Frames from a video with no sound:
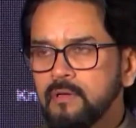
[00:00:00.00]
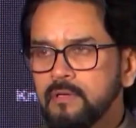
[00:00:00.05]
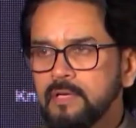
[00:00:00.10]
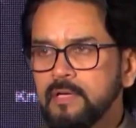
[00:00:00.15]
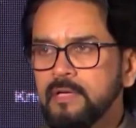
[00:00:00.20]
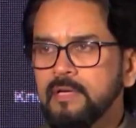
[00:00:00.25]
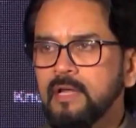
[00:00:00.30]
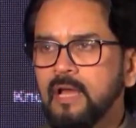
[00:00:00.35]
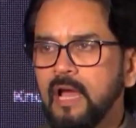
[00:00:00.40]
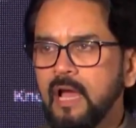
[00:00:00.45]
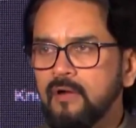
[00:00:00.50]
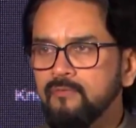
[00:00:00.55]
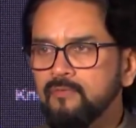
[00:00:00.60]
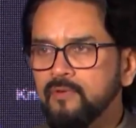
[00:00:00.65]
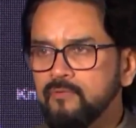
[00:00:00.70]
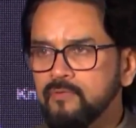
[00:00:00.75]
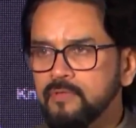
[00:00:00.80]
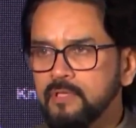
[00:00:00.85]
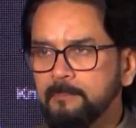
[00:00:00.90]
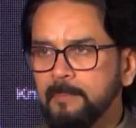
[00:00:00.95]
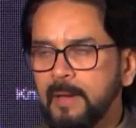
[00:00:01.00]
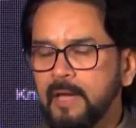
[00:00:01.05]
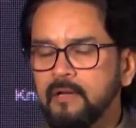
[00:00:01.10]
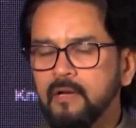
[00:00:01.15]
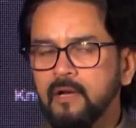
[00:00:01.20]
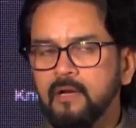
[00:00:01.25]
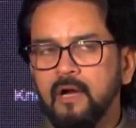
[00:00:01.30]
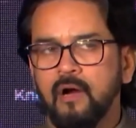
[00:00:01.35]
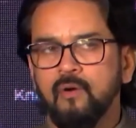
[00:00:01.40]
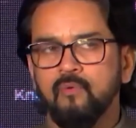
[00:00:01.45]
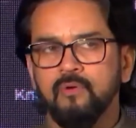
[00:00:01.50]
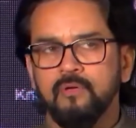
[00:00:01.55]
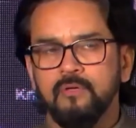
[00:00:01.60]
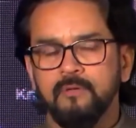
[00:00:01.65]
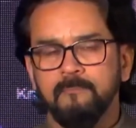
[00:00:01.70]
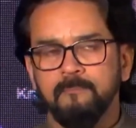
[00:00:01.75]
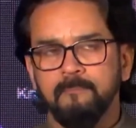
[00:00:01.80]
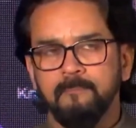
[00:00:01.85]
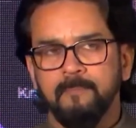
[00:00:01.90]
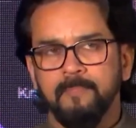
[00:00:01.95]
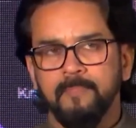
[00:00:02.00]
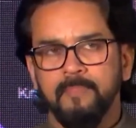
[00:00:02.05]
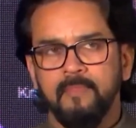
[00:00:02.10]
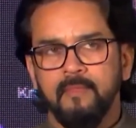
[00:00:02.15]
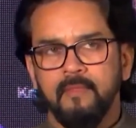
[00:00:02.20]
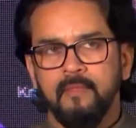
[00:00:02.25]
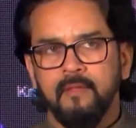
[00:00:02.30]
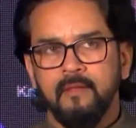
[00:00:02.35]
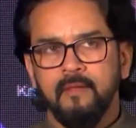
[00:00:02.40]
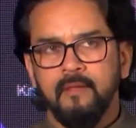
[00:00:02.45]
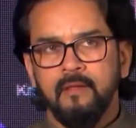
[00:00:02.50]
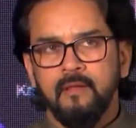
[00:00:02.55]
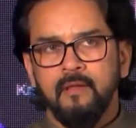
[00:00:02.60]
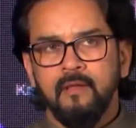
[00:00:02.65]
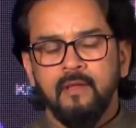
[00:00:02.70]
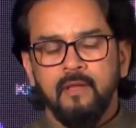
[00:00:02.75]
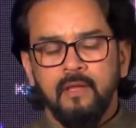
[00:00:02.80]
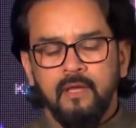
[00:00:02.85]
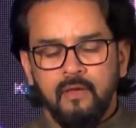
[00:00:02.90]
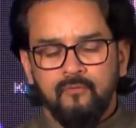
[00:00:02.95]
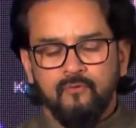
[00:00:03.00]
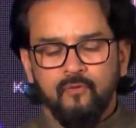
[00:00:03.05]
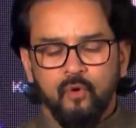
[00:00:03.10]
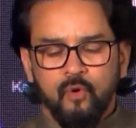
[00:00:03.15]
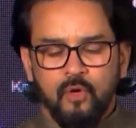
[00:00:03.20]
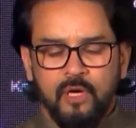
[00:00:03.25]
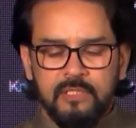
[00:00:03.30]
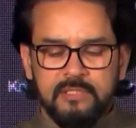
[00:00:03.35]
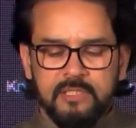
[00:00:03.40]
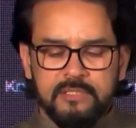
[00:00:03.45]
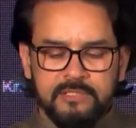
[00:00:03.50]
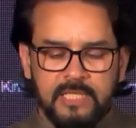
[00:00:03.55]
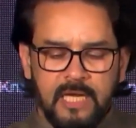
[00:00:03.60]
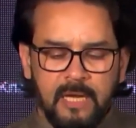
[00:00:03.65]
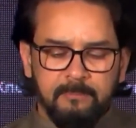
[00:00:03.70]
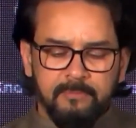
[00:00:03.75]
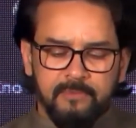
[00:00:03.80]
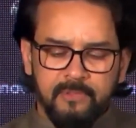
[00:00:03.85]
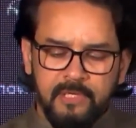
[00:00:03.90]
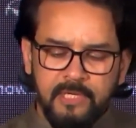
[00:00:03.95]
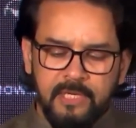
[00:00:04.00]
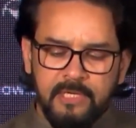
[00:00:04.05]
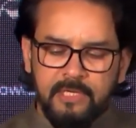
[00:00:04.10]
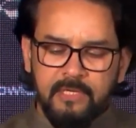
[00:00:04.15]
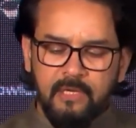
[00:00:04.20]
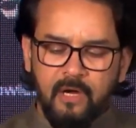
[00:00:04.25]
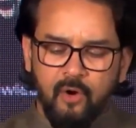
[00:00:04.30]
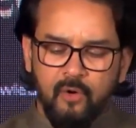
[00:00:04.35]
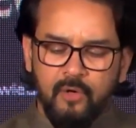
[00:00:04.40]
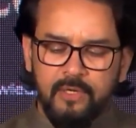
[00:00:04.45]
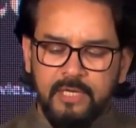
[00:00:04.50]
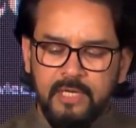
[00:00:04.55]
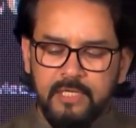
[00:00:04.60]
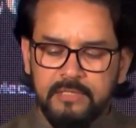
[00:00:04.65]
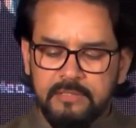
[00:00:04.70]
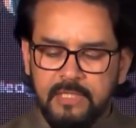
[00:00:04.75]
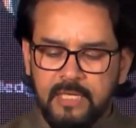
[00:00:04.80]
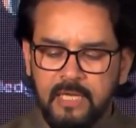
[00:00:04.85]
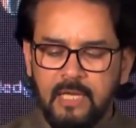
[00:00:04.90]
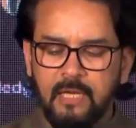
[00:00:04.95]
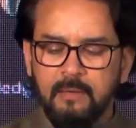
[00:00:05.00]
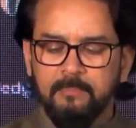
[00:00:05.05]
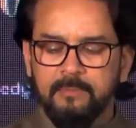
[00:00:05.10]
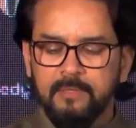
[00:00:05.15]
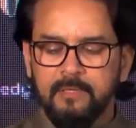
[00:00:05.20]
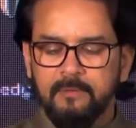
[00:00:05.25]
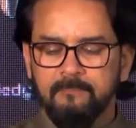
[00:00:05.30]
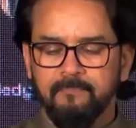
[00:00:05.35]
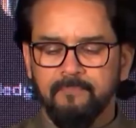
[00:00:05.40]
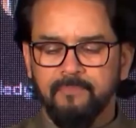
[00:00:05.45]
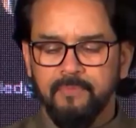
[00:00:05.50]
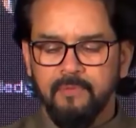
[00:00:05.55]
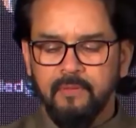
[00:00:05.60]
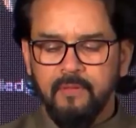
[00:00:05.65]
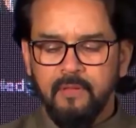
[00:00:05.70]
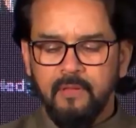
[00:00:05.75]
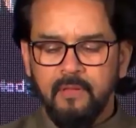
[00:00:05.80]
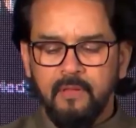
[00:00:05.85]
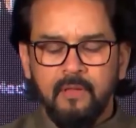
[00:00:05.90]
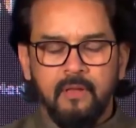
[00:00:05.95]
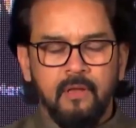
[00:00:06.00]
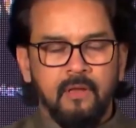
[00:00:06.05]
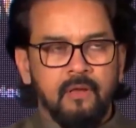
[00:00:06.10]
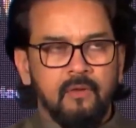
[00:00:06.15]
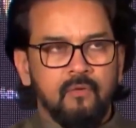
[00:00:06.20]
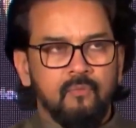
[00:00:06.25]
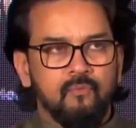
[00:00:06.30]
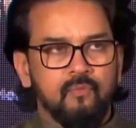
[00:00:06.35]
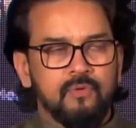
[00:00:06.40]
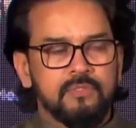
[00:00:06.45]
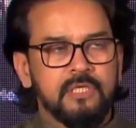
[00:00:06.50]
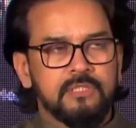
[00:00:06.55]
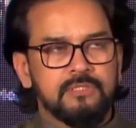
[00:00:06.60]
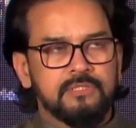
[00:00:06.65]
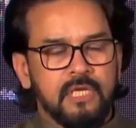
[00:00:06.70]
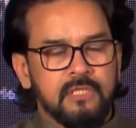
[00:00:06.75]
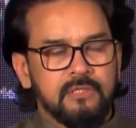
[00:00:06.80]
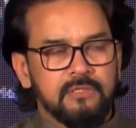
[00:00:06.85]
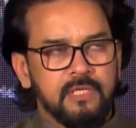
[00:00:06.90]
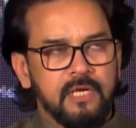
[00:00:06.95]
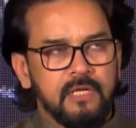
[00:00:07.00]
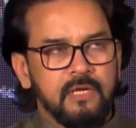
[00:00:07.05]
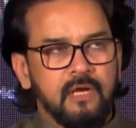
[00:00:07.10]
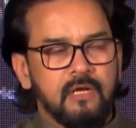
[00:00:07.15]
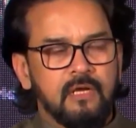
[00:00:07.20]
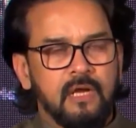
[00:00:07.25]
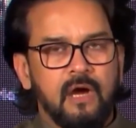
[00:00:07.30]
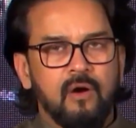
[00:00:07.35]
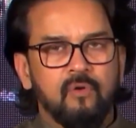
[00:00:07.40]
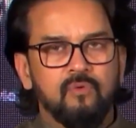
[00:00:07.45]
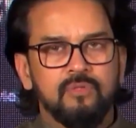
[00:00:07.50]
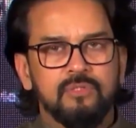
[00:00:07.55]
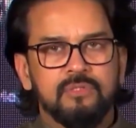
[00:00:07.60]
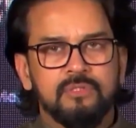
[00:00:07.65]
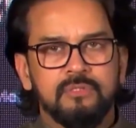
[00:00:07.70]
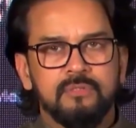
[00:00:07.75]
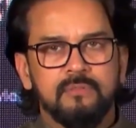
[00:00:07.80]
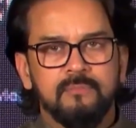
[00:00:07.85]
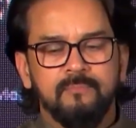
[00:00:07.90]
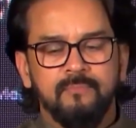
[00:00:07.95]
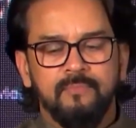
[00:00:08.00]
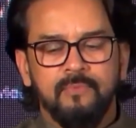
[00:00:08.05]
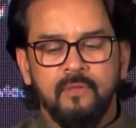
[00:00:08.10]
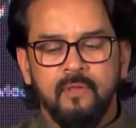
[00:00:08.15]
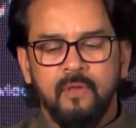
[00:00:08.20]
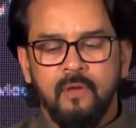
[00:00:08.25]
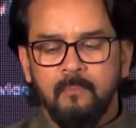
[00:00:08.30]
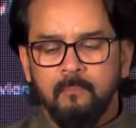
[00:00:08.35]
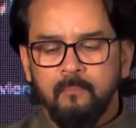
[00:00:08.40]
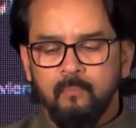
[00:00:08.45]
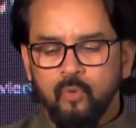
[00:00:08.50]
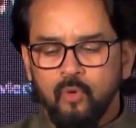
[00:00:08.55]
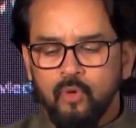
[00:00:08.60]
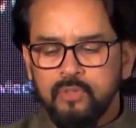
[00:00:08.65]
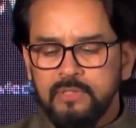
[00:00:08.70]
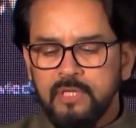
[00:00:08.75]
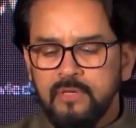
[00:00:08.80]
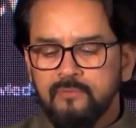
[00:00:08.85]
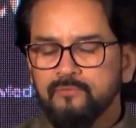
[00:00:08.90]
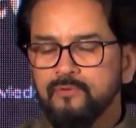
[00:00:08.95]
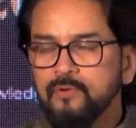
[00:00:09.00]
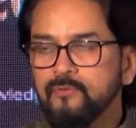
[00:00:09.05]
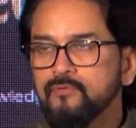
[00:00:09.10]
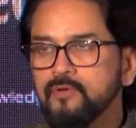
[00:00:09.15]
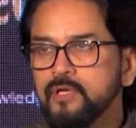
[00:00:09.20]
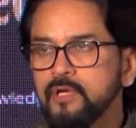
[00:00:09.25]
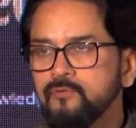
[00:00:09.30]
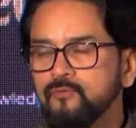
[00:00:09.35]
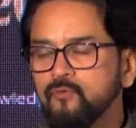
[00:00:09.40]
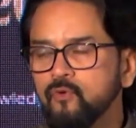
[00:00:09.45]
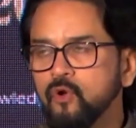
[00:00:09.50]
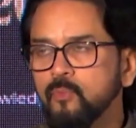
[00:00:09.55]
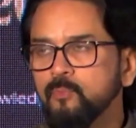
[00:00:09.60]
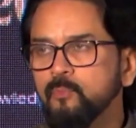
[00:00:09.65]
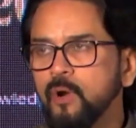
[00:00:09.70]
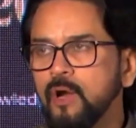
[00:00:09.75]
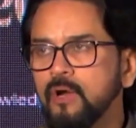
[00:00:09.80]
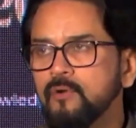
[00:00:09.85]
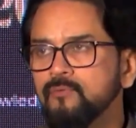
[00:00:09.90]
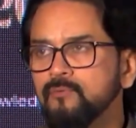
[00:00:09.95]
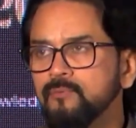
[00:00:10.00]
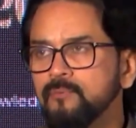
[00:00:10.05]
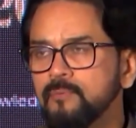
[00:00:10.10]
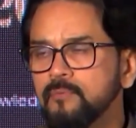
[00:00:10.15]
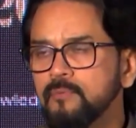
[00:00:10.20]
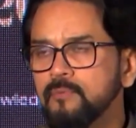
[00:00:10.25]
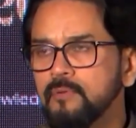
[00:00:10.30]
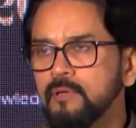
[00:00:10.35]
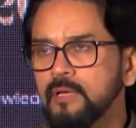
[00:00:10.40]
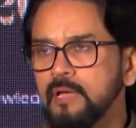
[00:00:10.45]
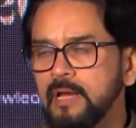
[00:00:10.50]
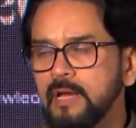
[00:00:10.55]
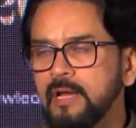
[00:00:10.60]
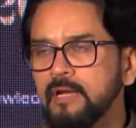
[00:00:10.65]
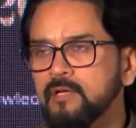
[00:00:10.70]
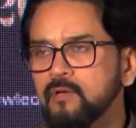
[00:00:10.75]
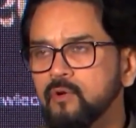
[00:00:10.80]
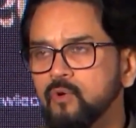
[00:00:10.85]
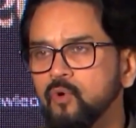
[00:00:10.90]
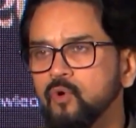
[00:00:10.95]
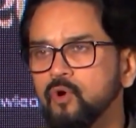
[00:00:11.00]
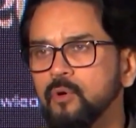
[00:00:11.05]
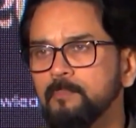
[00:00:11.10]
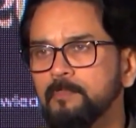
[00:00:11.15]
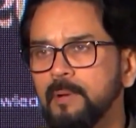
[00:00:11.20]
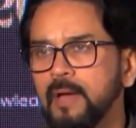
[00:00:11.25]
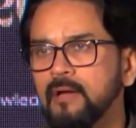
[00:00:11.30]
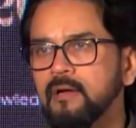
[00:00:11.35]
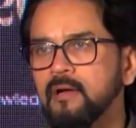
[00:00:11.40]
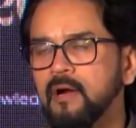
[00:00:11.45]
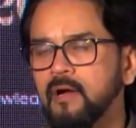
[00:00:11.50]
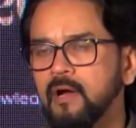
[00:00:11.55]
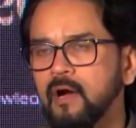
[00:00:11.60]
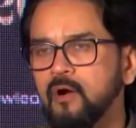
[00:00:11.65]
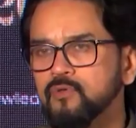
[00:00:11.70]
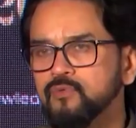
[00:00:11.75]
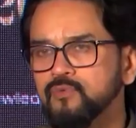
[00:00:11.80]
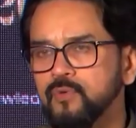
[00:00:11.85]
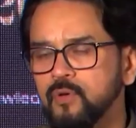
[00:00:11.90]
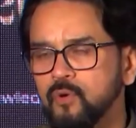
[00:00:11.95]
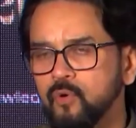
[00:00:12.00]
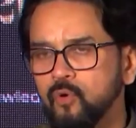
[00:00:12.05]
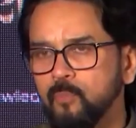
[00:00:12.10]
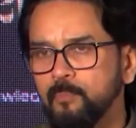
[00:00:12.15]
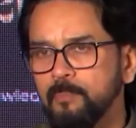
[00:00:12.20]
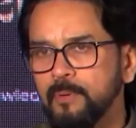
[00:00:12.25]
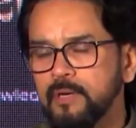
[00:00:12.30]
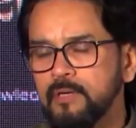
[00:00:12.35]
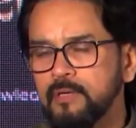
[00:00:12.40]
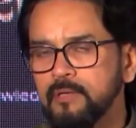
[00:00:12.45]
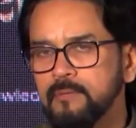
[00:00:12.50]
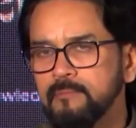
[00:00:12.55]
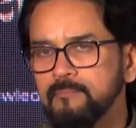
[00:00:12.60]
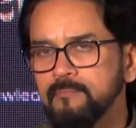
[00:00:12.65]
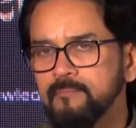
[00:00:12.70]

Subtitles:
didn't have even the bank account. If you look at the Jam Trinity, how it has helped. With the Jan Dhan accounts, more than 54.8 crore bank accounts were opened.